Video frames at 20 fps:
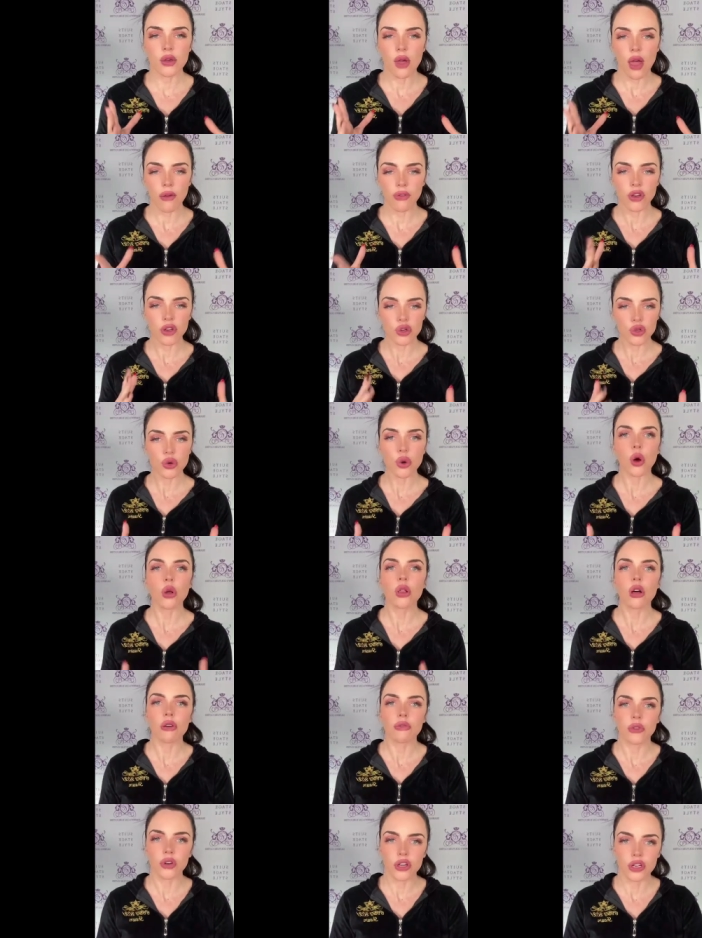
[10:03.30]
that you have
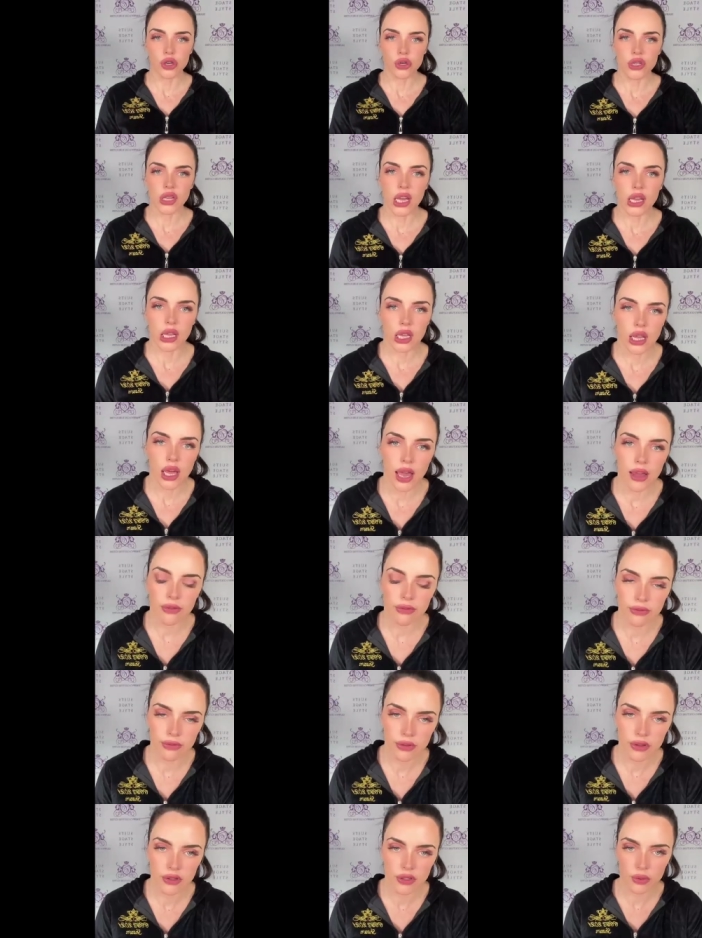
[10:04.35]
control over in your daily
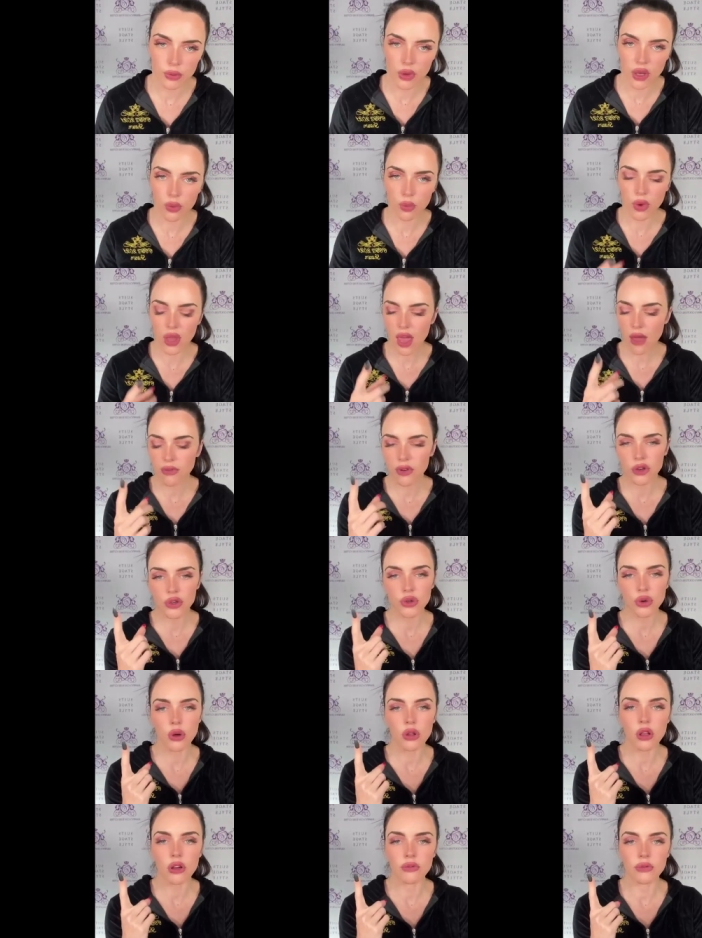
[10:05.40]
life? So we, we have
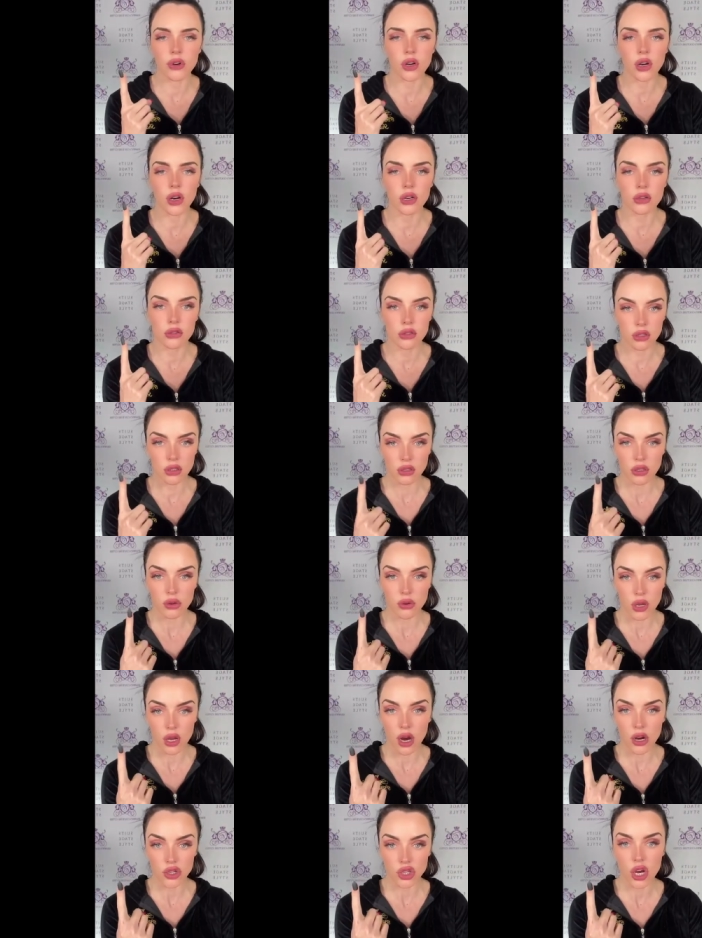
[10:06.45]
control over
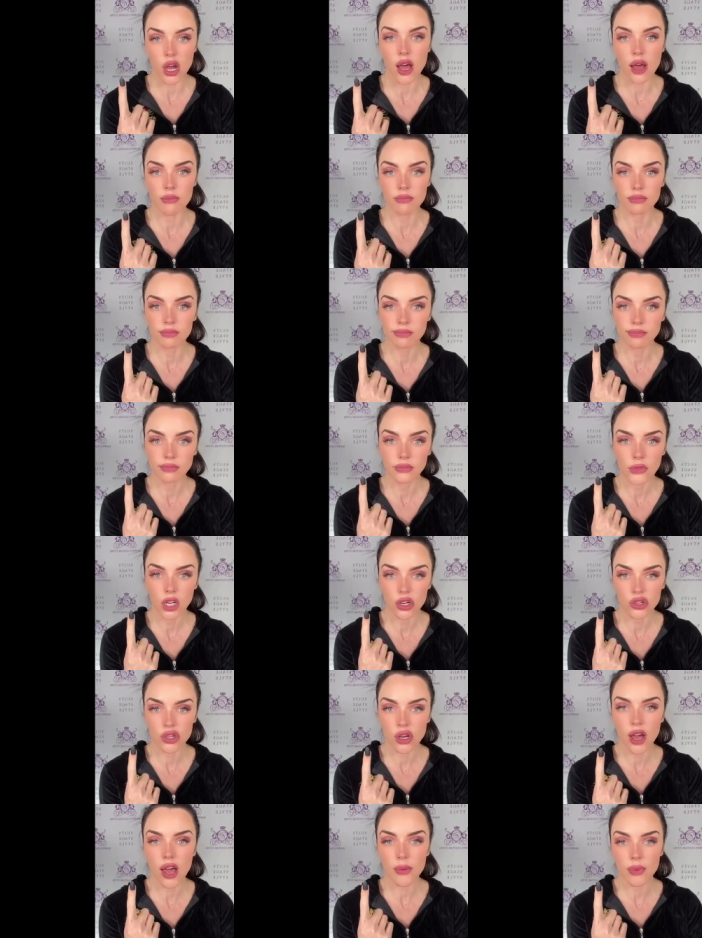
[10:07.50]
doing our job.
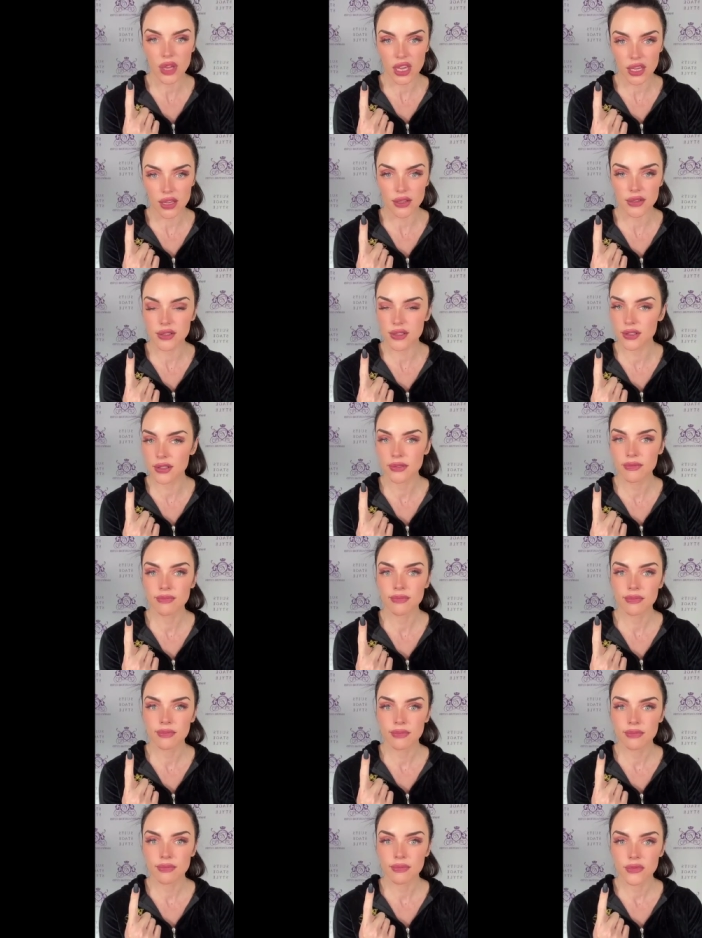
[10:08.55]
Our job is
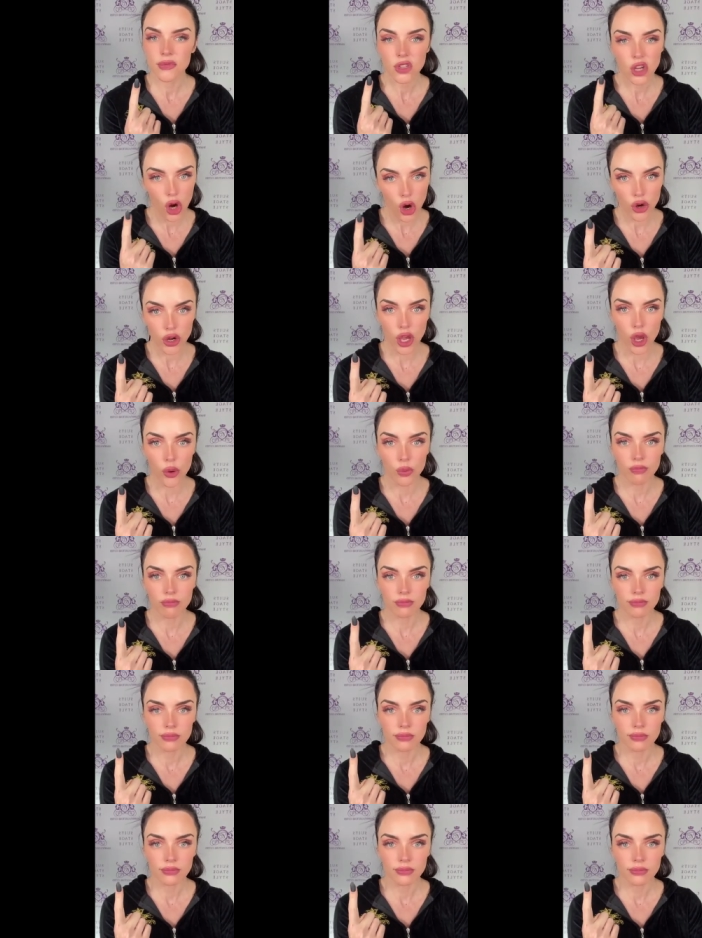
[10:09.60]
cardio,
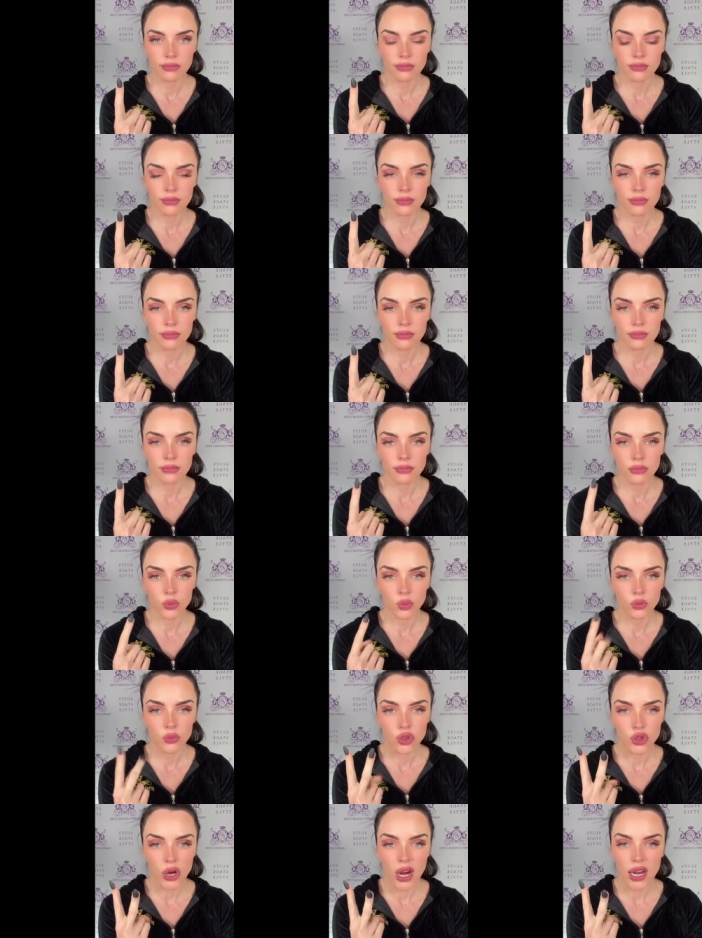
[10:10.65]

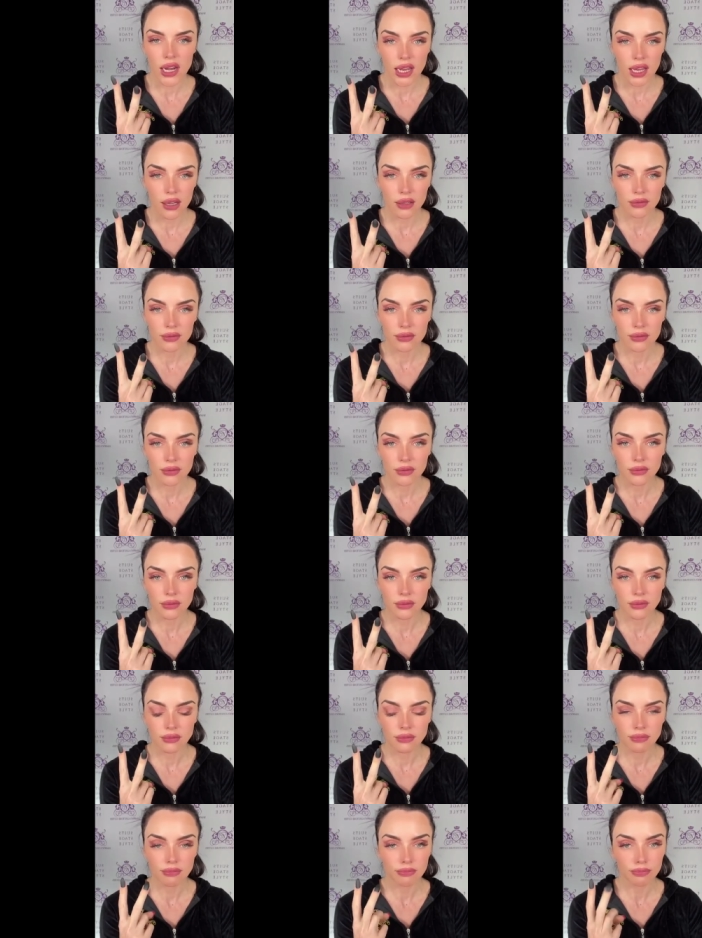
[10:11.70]
training,
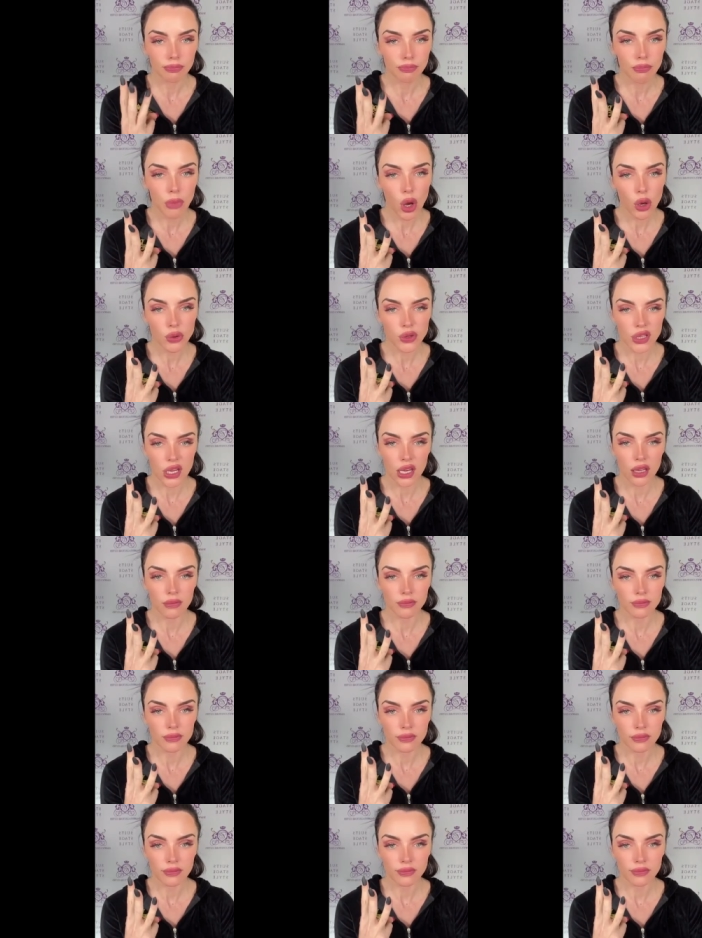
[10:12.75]
posing.
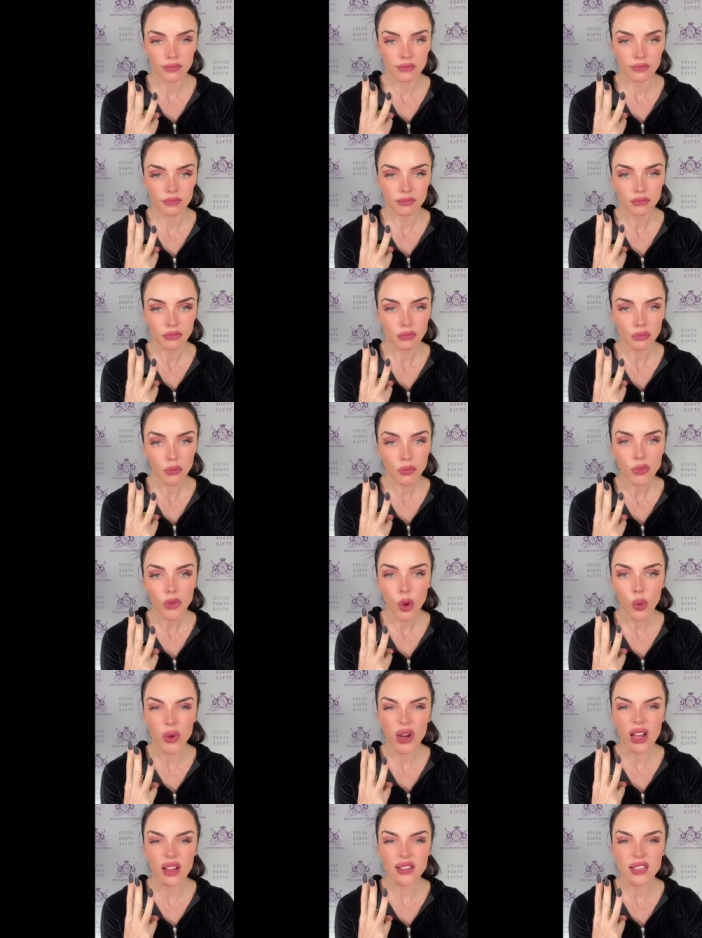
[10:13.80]

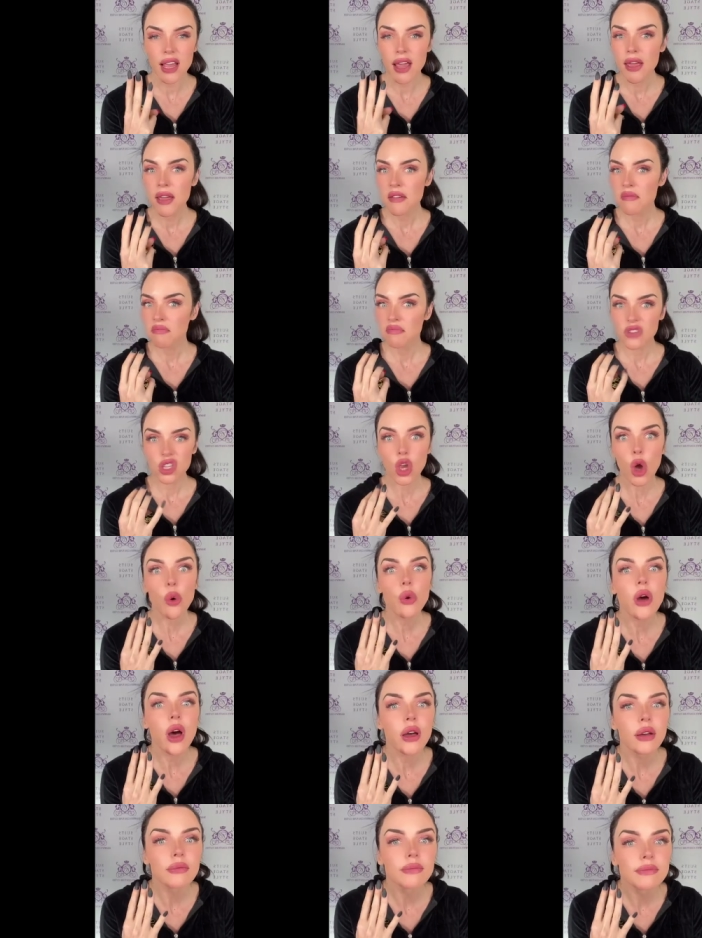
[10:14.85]
What else?
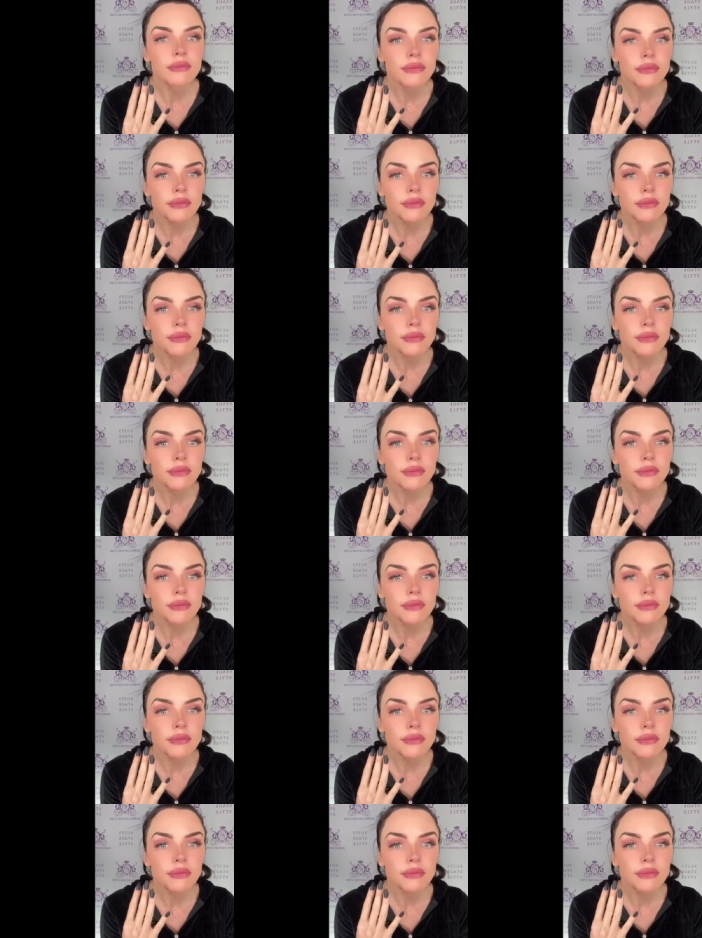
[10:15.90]
Yoga,